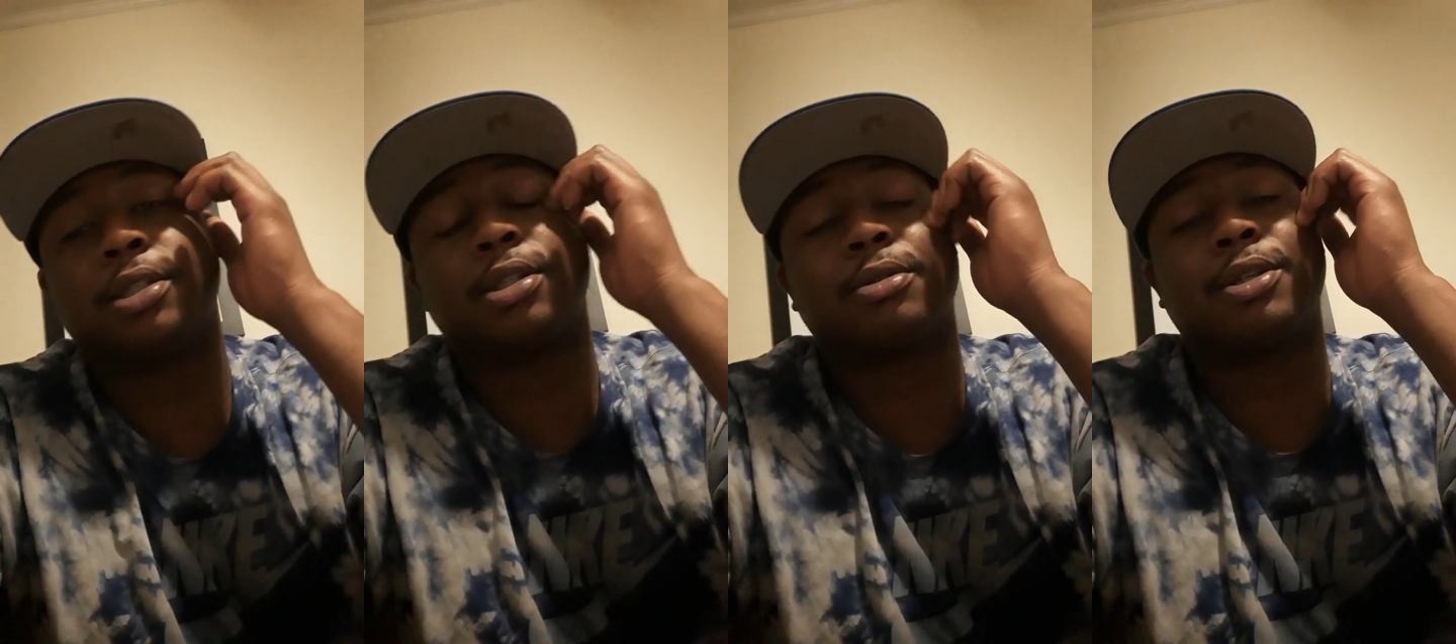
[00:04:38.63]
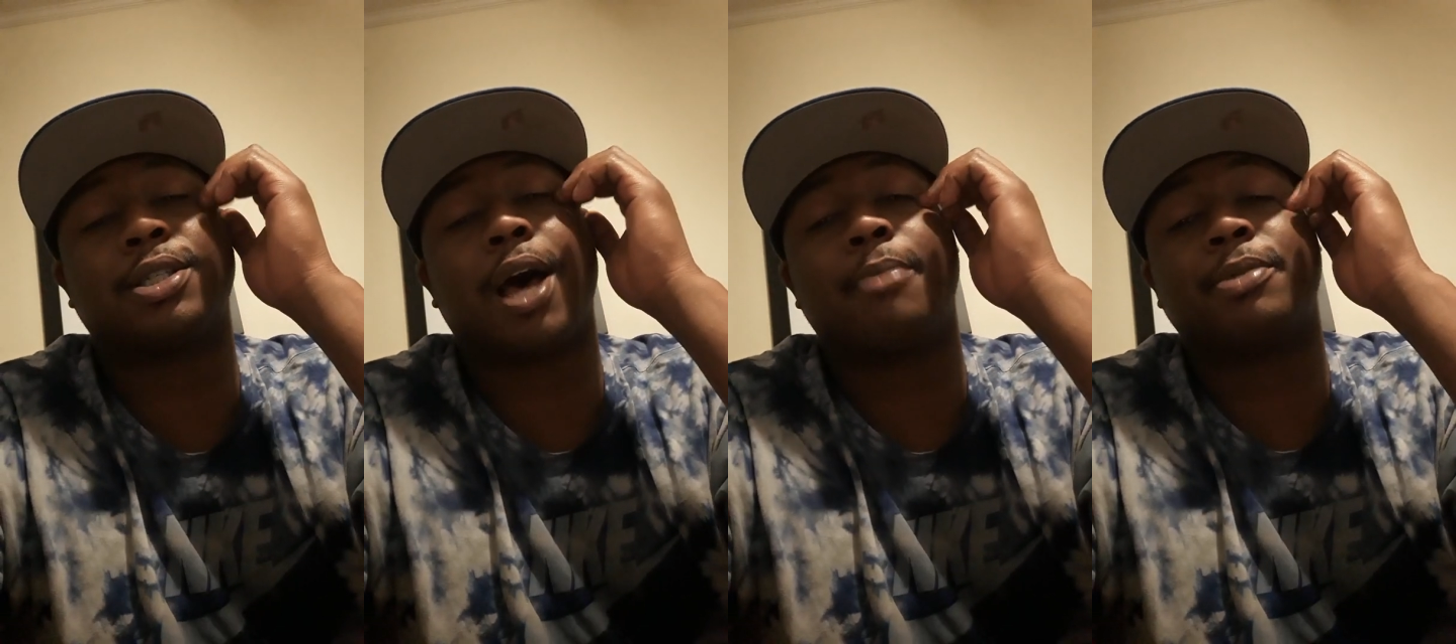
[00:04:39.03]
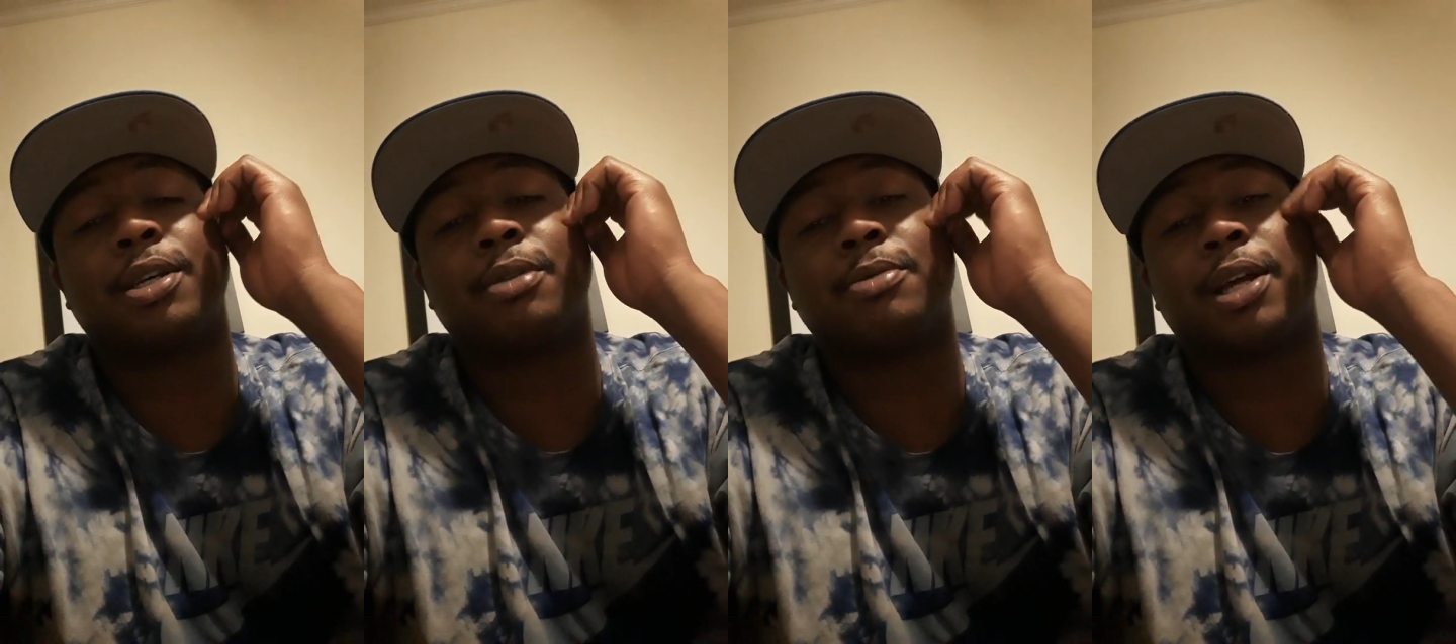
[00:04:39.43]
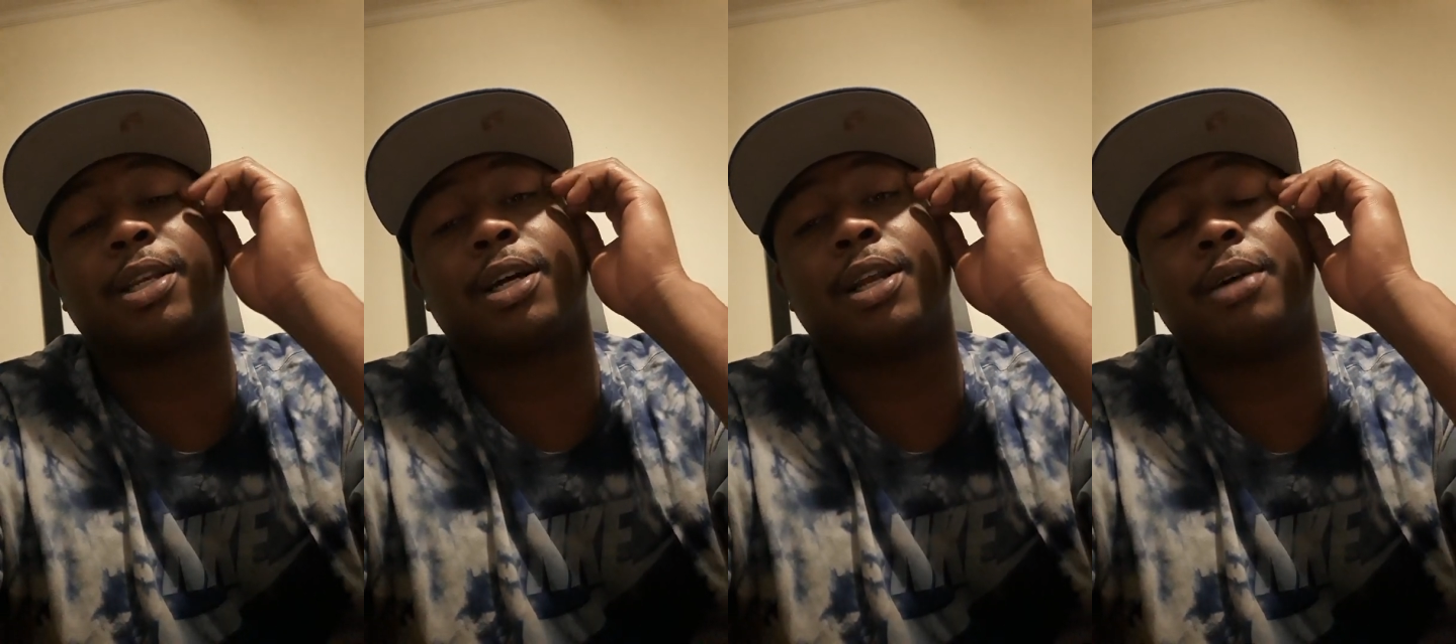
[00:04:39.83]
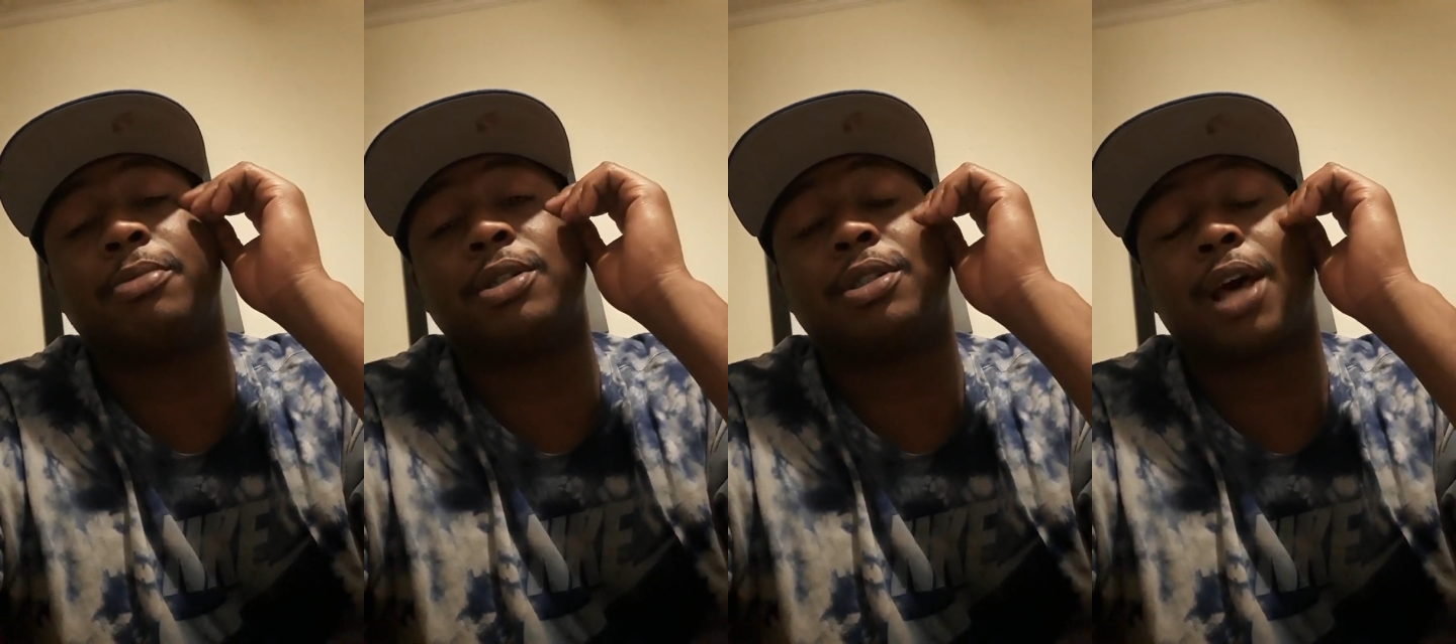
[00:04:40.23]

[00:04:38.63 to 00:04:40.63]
So the top teams like the Clippers,